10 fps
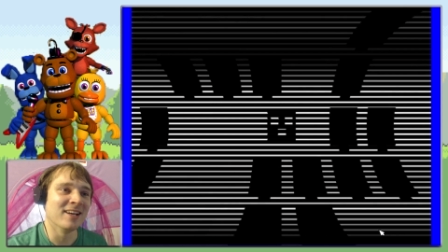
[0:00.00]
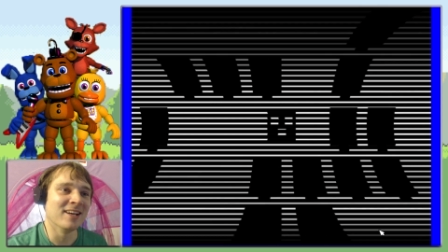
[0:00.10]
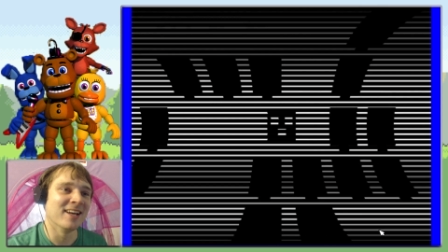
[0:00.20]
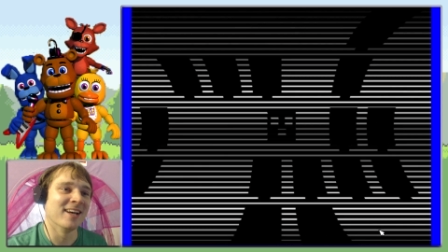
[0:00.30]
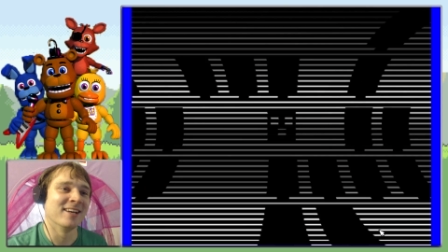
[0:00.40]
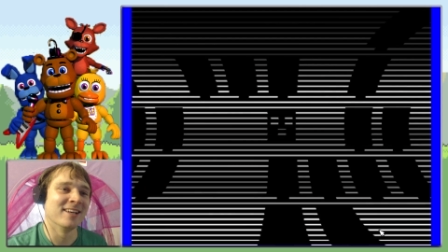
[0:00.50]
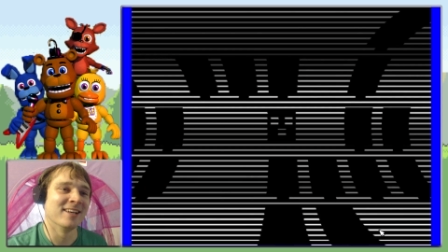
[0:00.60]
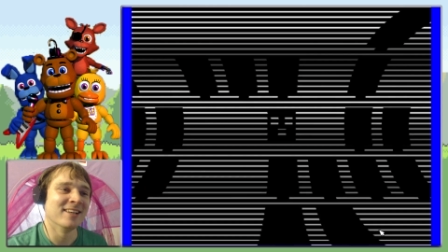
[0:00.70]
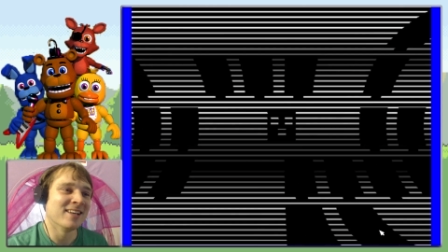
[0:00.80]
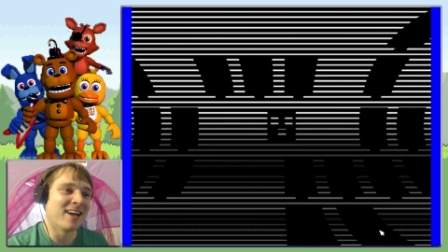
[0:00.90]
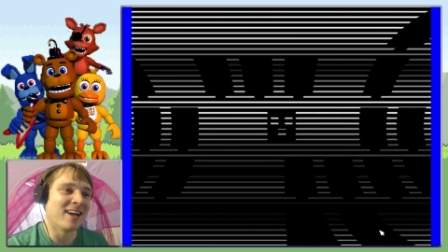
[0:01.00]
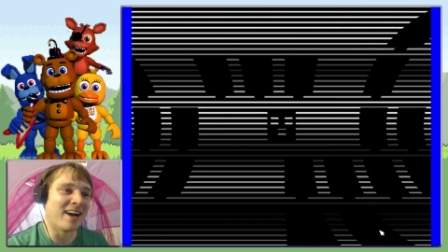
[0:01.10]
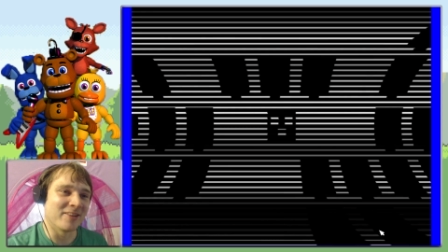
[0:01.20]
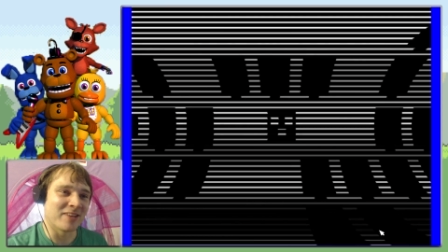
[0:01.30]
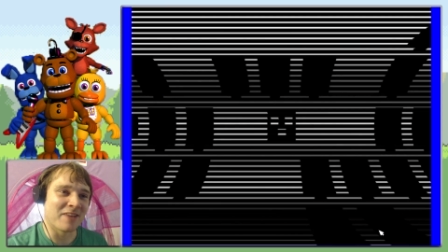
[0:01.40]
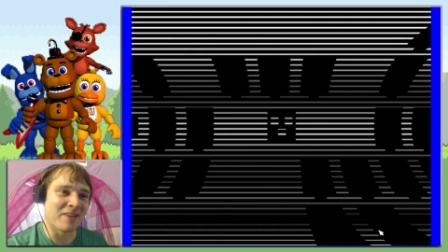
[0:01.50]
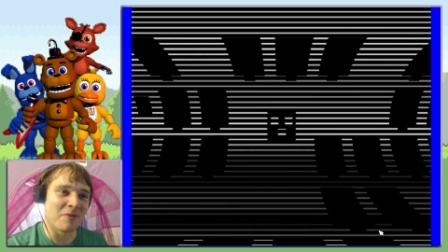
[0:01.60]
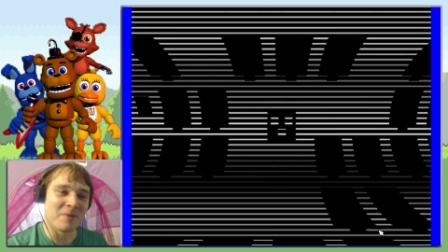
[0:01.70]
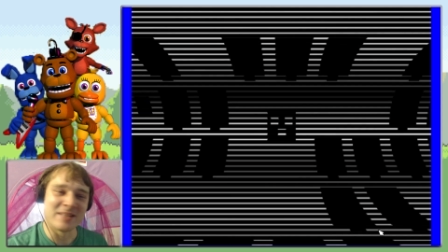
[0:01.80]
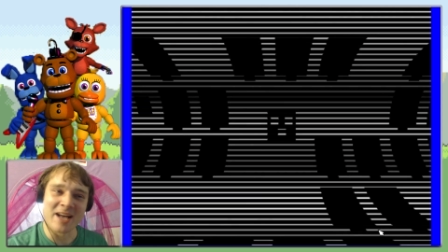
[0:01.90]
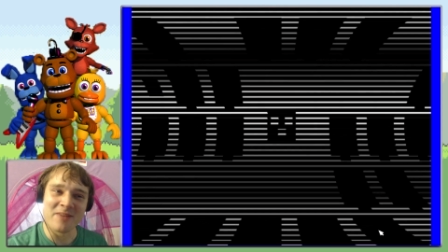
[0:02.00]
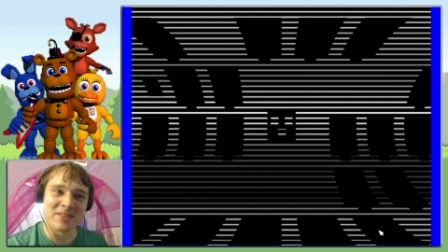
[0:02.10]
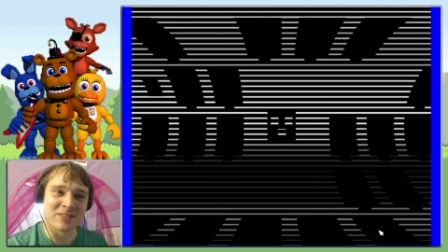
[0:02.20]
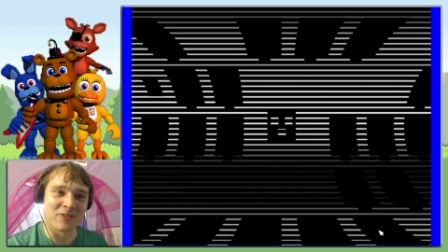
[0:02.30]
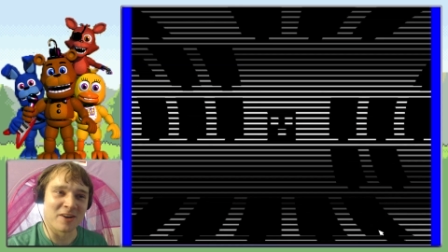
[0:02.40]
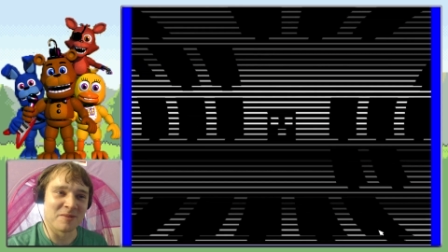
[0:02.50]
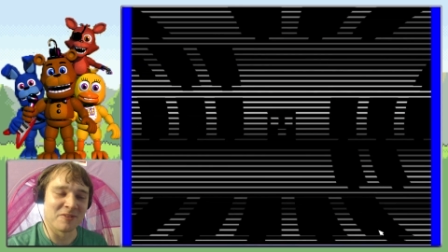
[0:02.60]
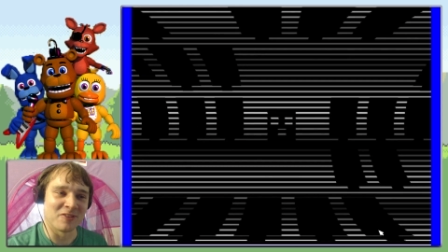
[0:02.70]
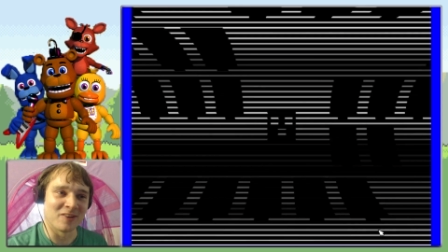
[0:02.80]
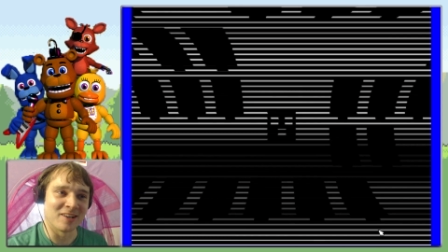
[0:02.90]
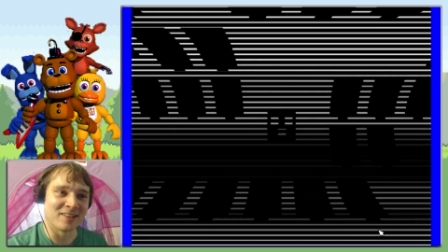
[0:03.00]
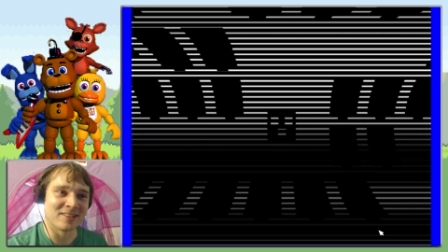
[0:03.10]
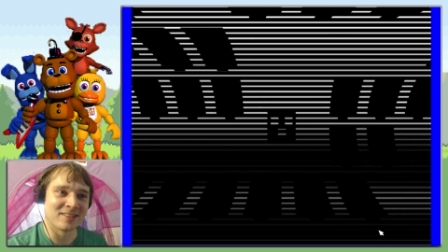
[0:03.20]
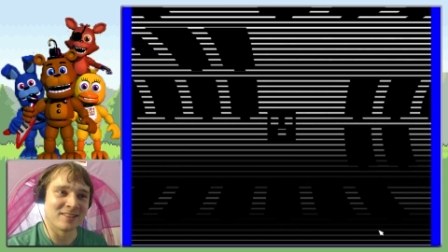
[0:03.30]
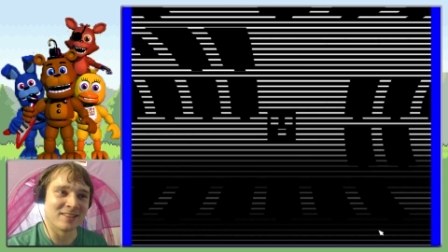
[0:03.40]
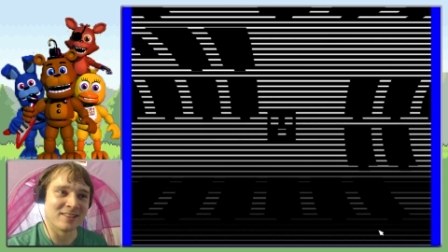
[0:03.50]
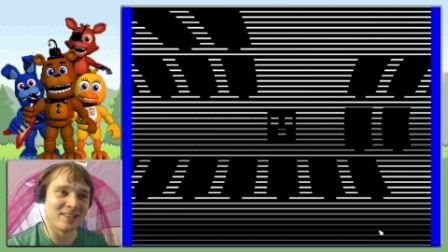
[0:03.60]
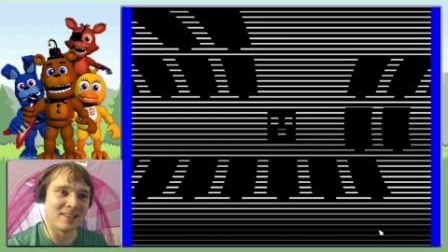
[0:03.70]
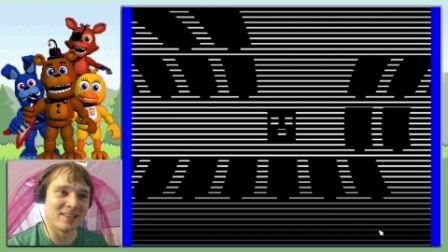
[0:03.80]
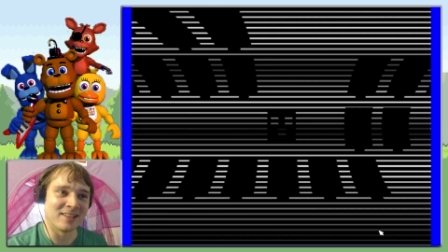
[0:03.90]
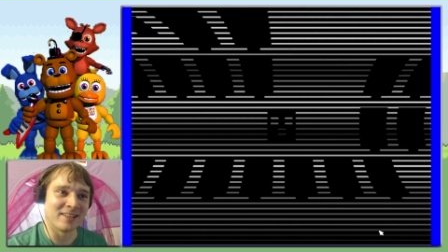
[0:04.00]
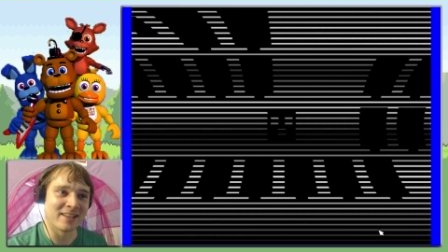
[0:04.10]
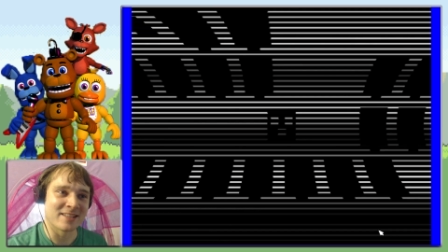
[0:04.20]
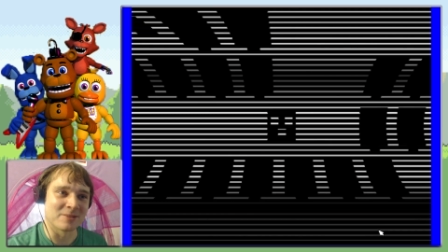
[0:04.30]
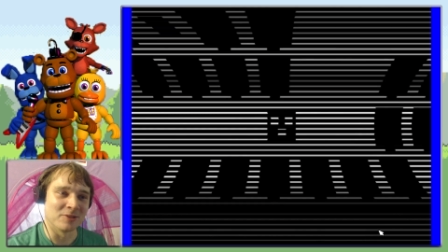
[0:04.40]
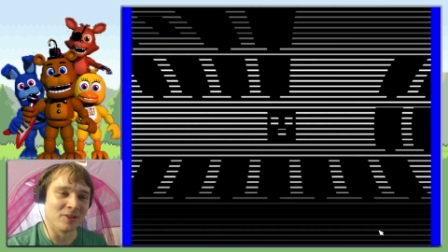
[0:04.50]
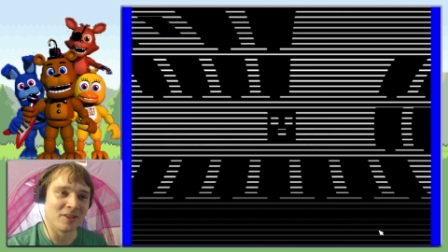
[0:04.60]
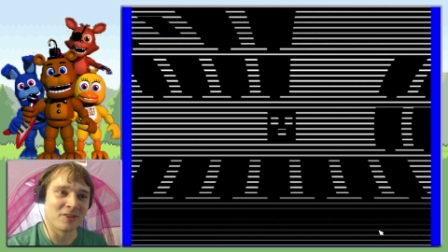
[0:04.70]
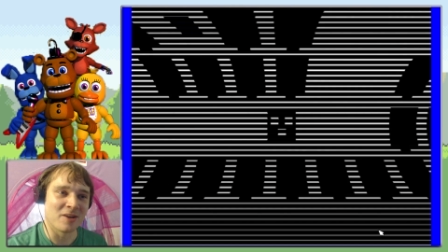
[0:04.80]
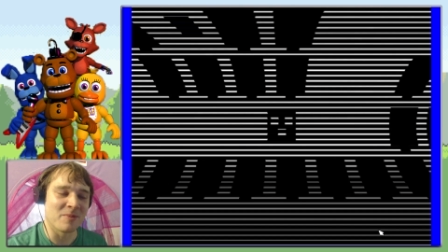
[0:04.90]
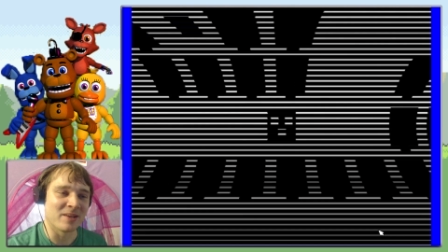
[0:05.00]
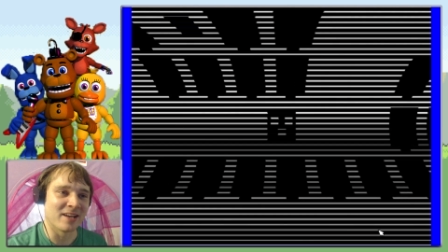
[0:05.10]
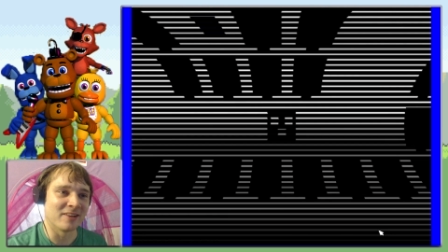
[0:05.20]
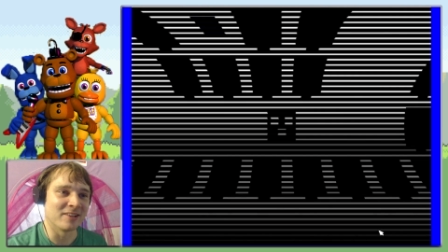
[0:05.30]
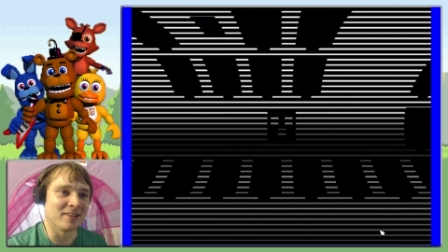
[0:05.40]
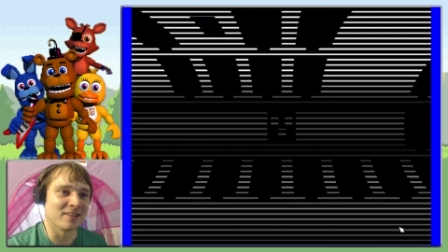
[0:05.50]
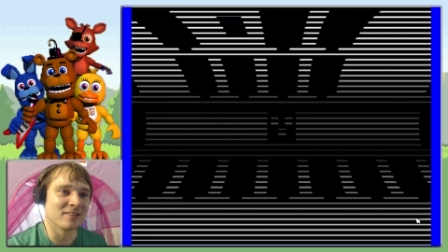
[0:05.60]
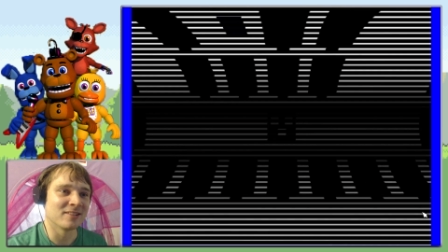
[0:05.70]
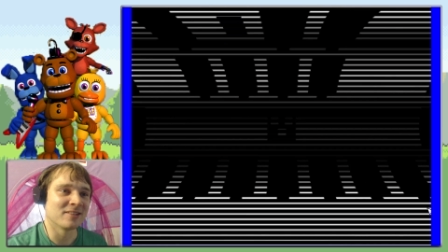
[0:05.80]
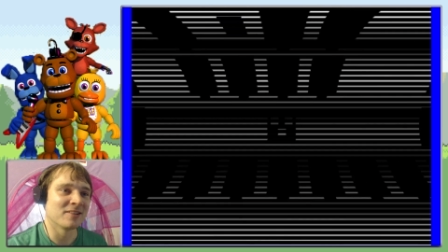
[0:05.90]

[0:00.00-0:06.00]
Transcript: I don't think I've ever been down this far before. Uh, it gets really creepy down here.